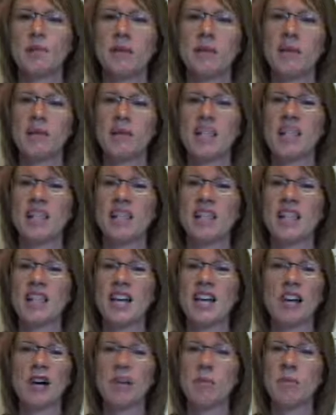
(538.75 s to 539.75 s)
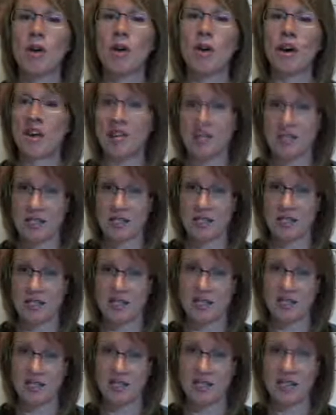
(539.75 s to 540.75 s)
premises that are
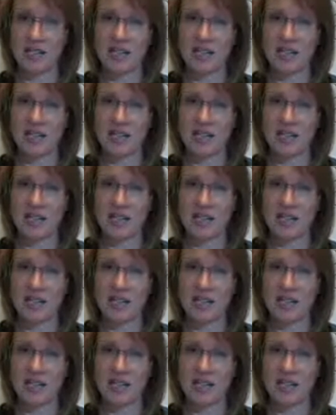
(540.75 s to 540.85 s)
positive.